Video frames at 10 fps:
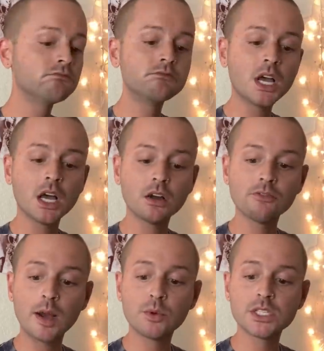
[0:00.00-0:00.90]

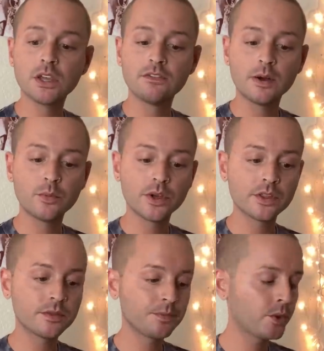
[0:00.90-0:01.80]
wrap oneself up
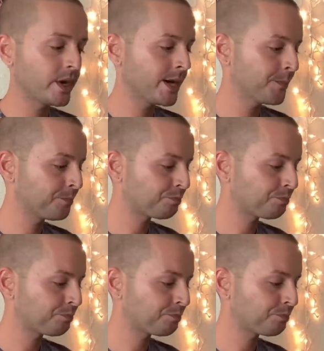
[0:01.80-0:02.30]
with, okay?